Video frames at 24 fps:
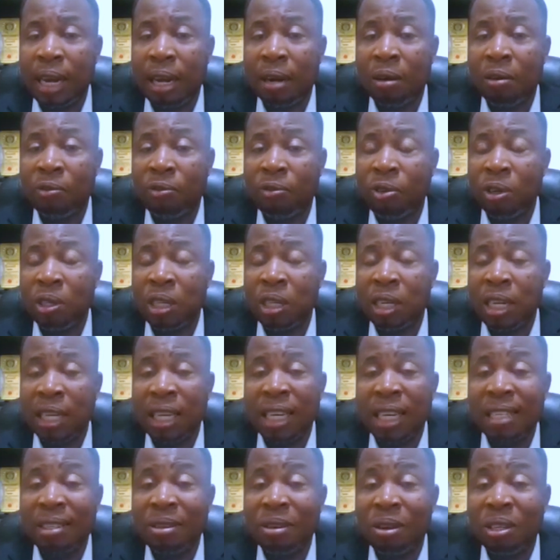And unfortunately,
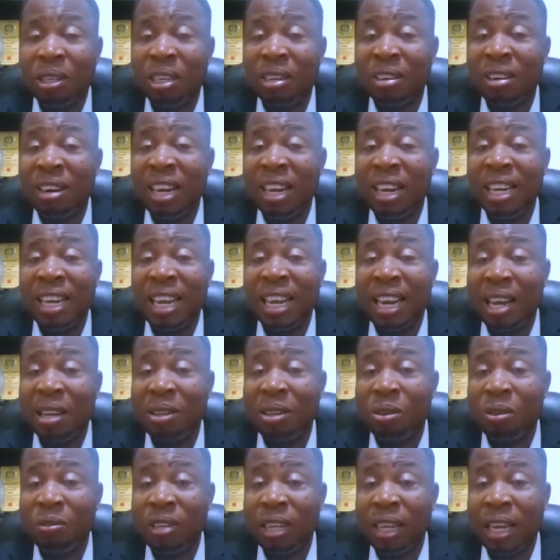it's not really in the hands
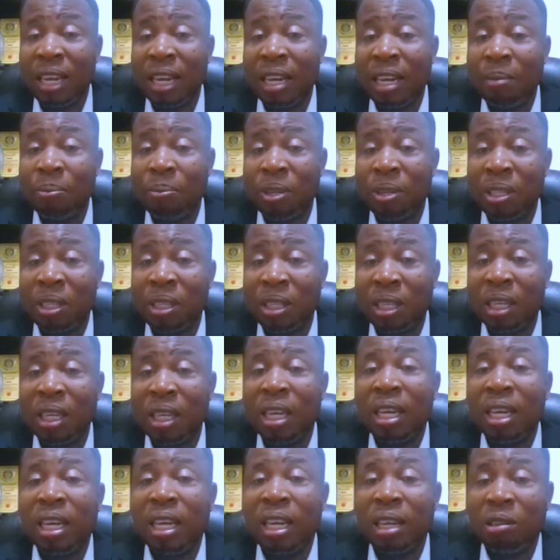of the NNPC.
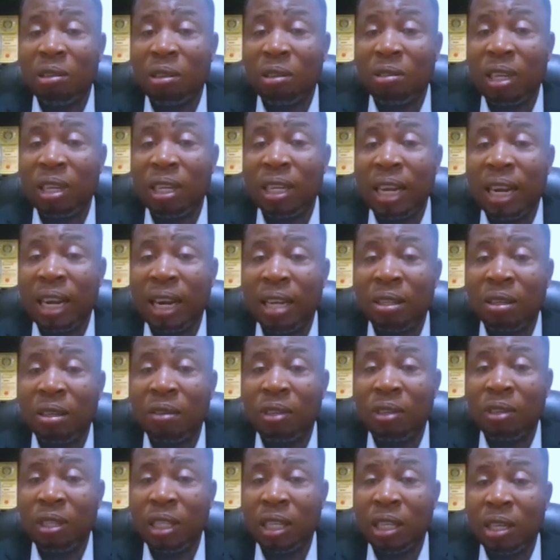It's also in the hands
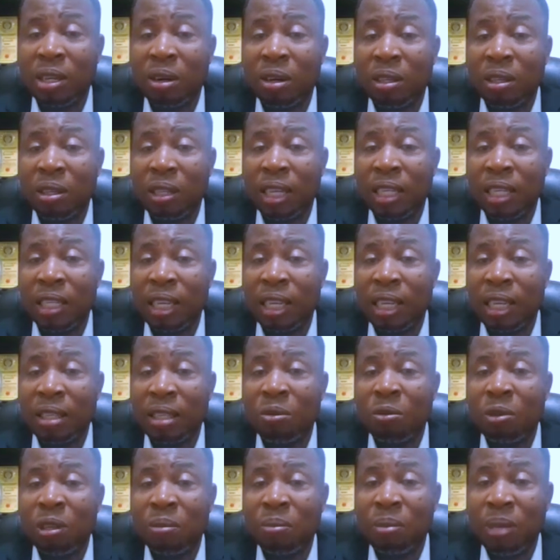of the security agent,
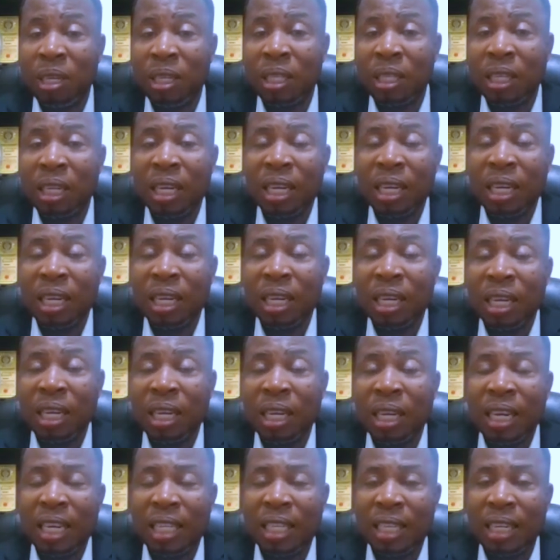which means it's in
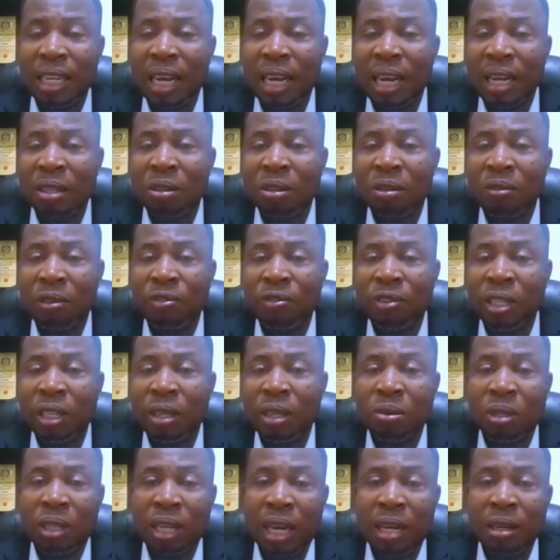the hands of the physical
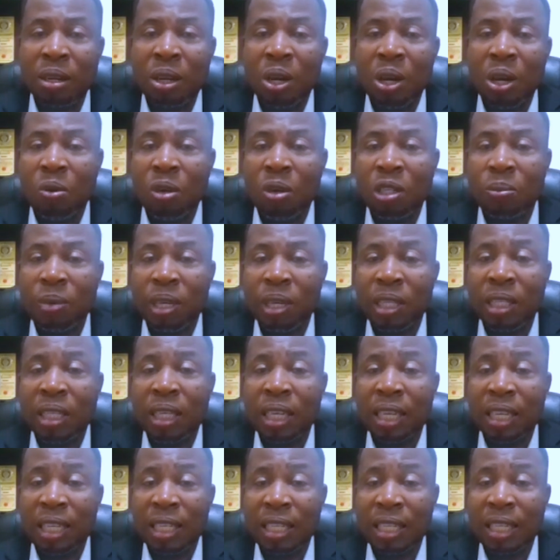side, which means
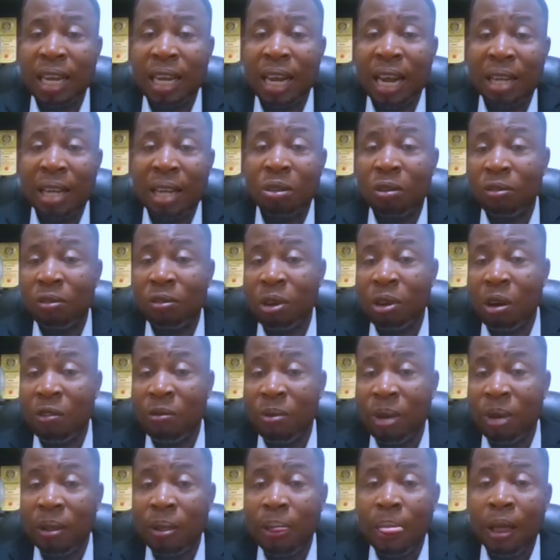it's in the hands of
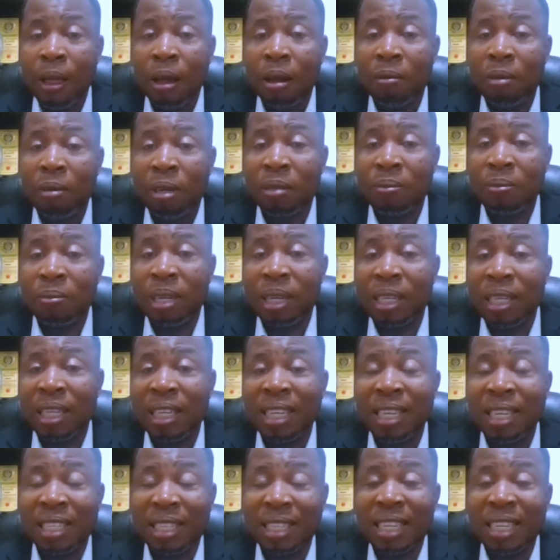government, which means
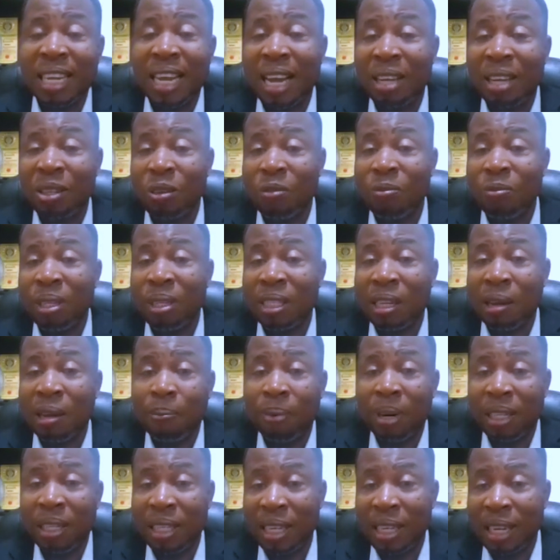it's in the hands of Mr.
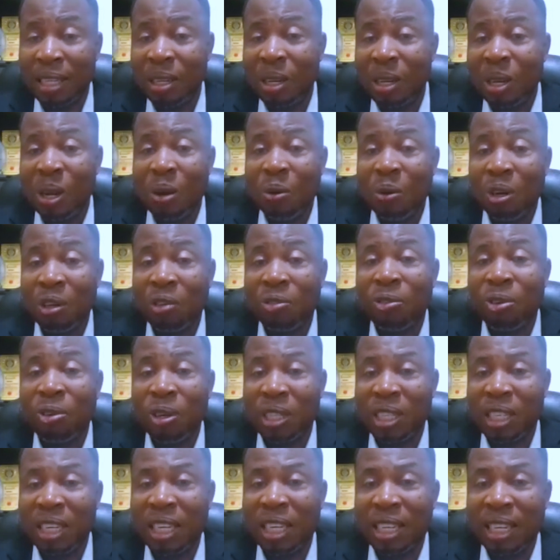President, which
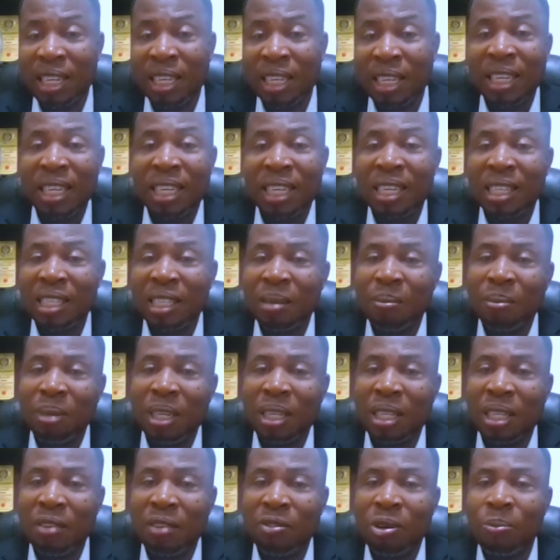fortunately is the
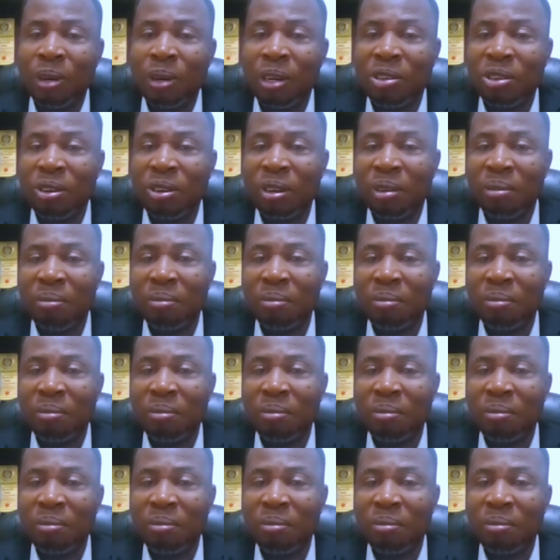Minister for Petroleum.